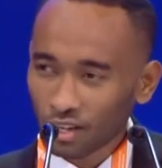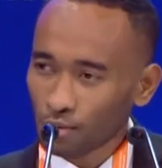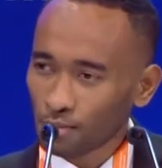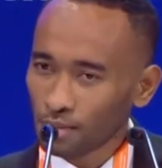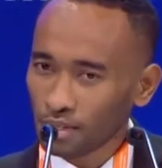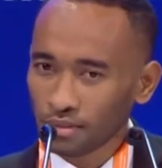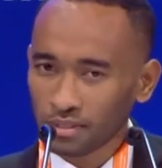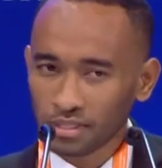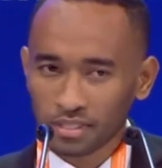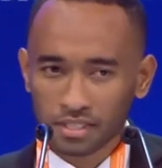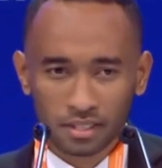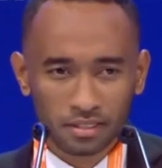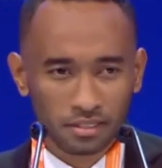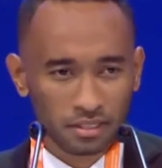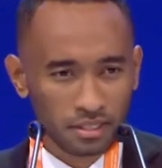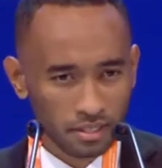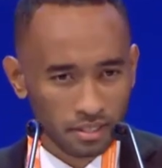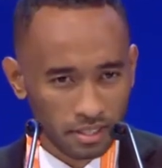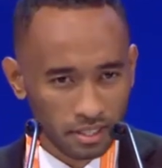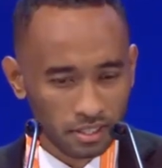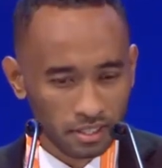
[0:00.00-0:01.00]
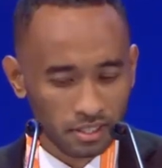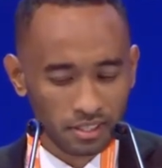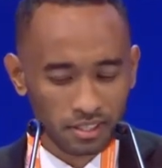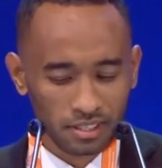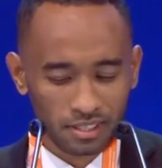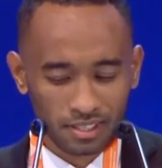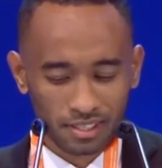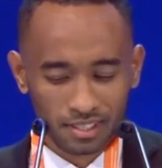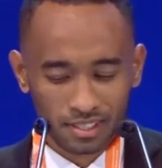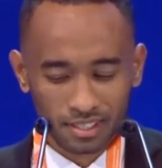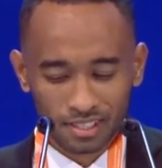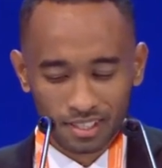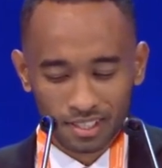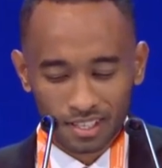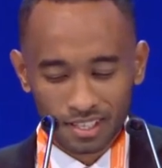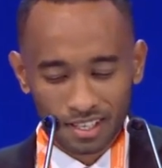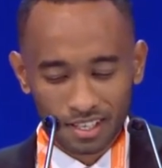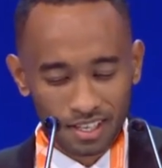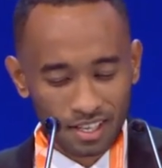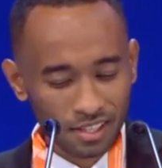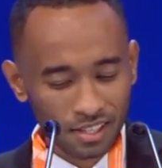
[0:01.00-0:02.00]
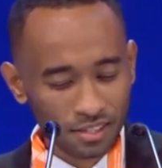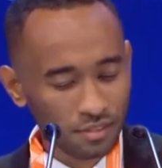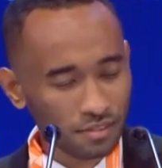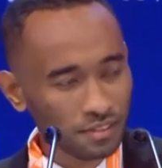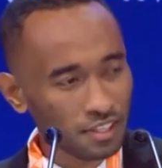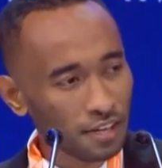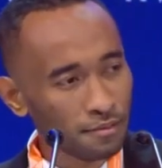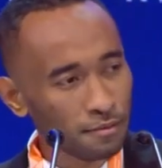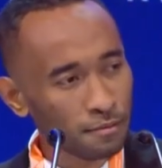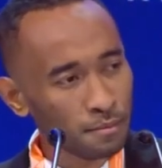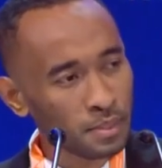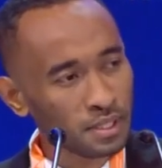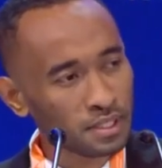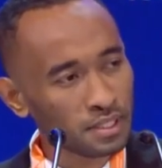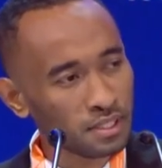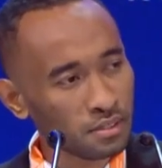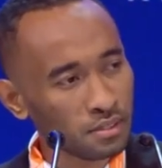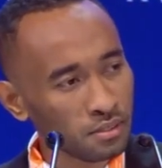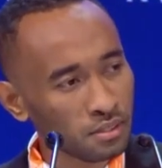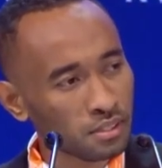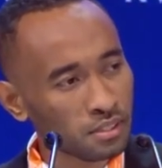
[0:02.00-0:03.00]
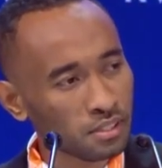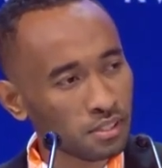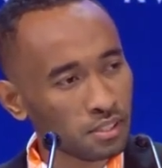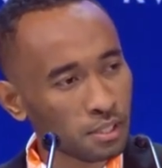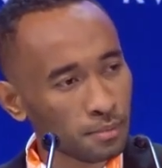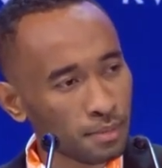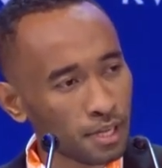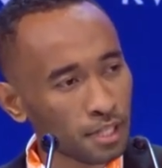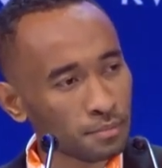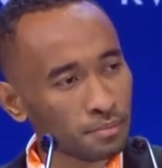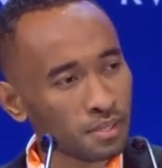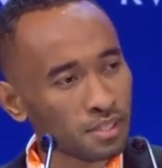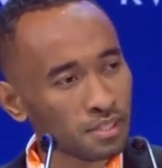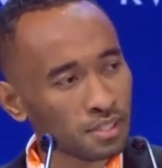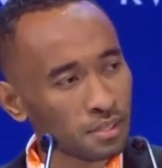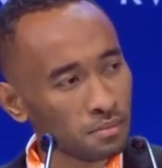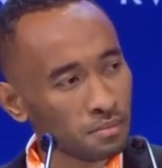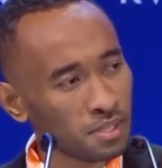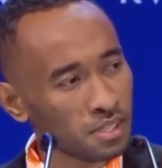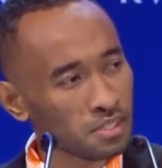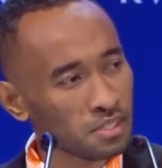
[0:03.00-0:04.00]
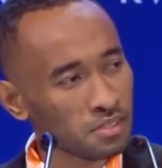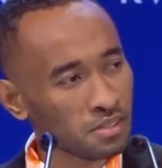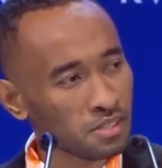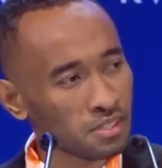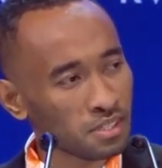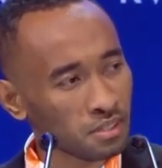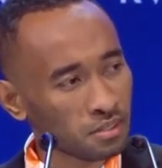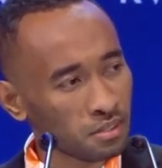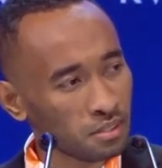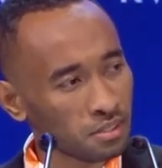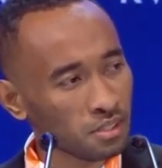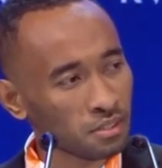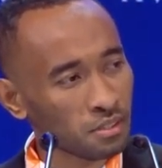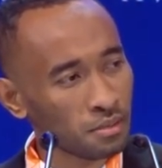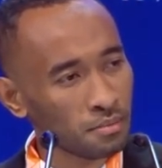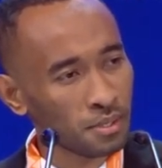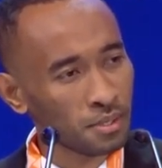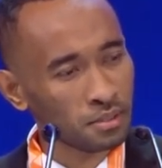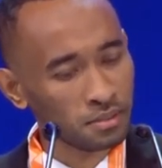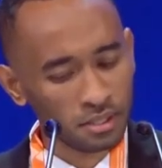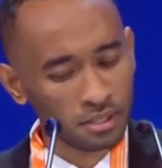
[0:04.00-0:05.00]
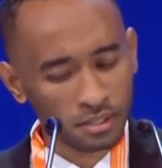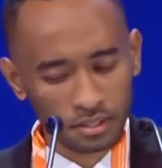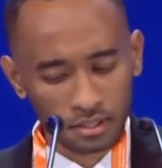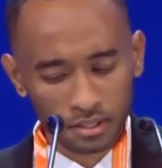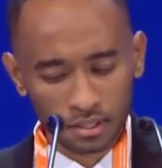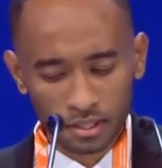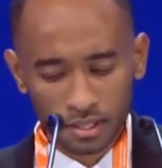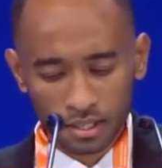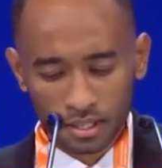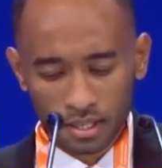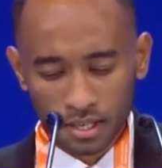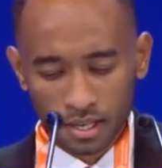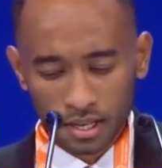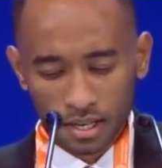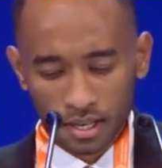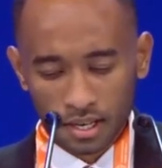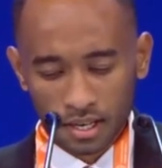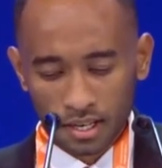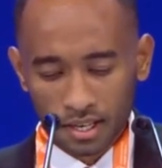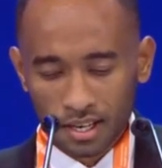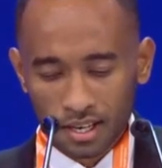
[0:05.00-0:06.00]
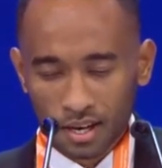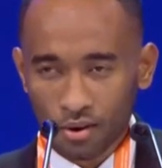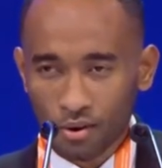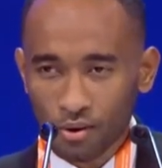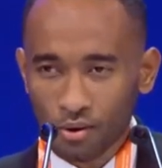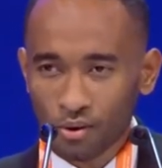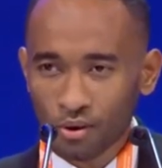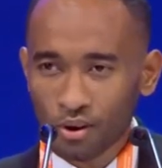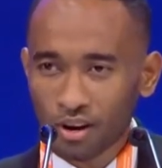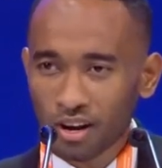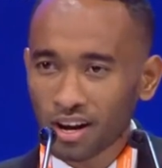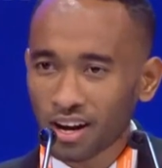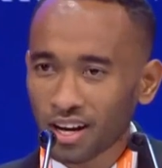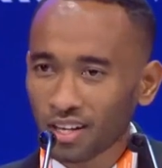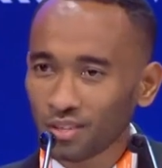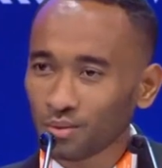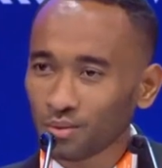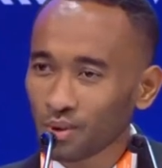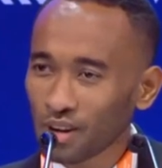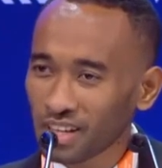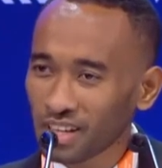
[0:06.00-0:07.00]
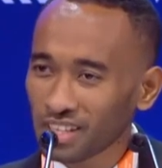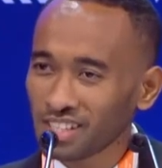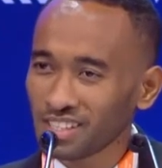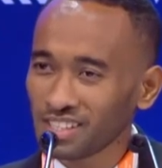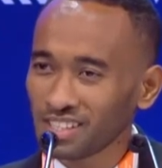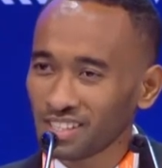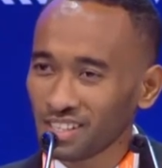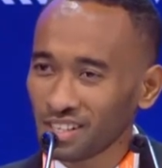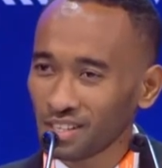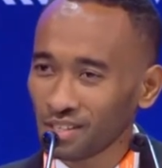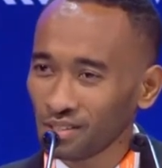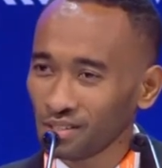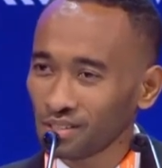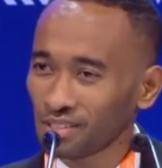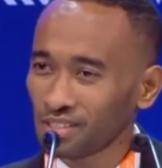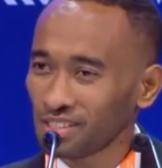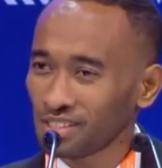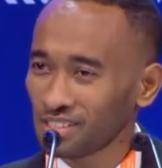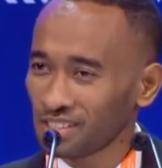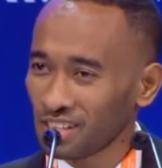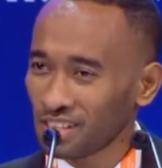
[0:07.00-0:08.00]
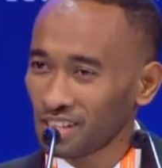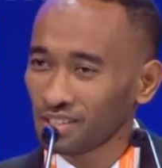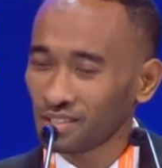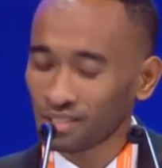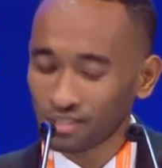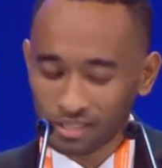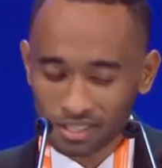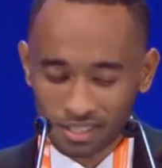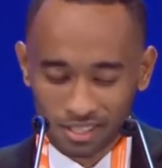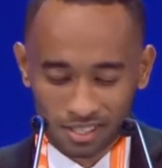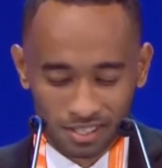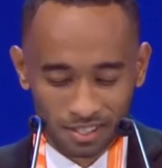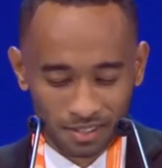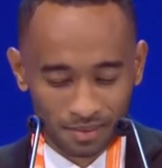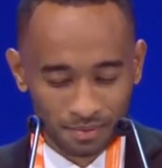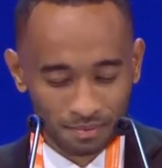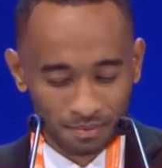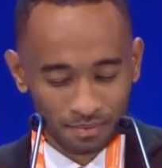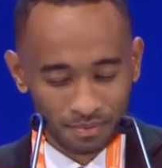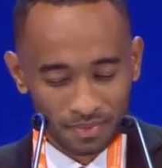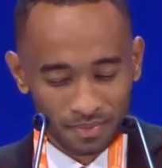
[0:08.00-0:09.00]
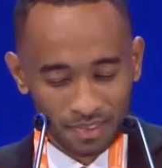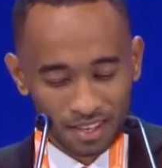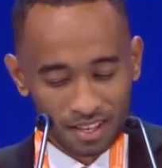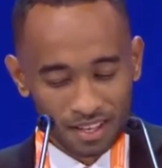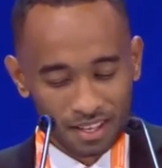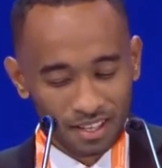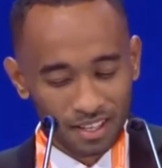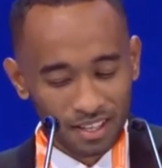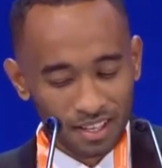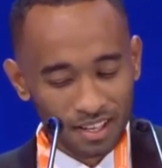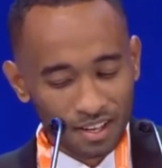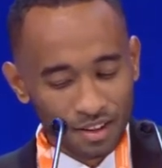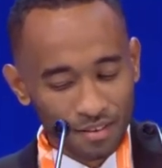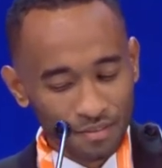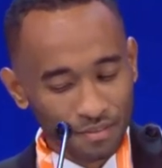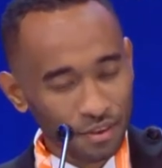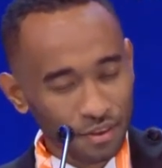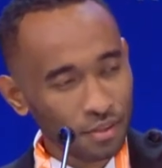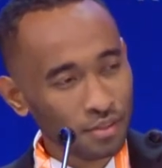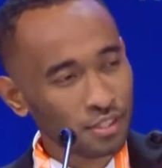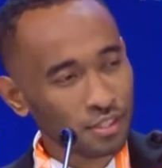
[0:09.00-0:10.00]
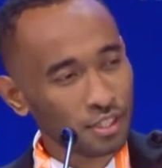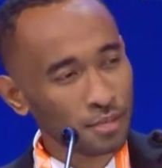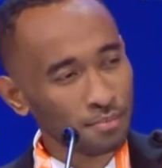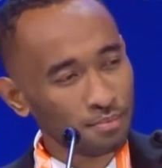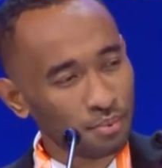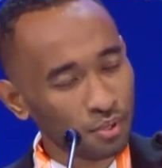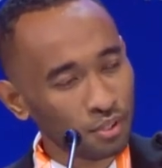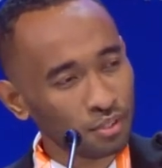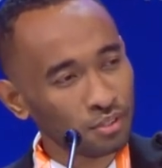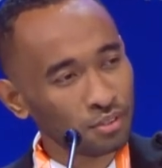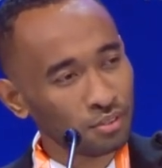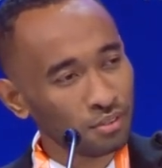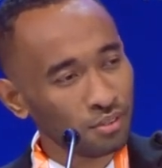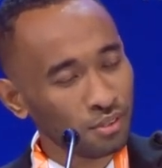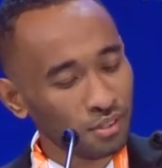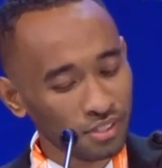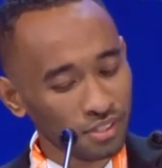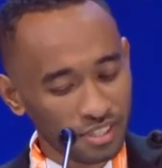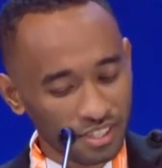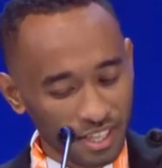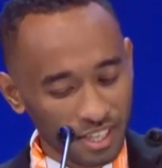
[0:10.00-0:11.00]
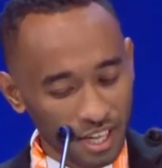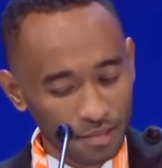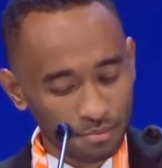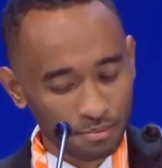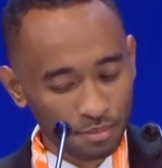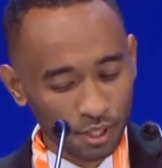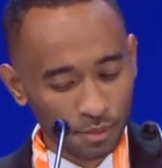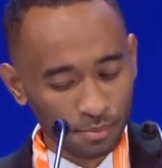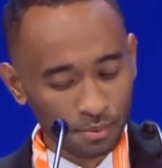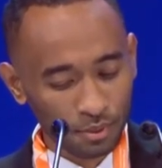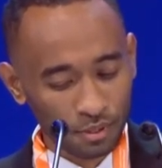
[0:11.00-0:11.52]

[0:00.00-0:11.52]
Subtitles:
the Commonwealth Secretariat, heads of government and youth departments and ministries across the Commonwealth, all hard-working youth stakeholders, for your support towards young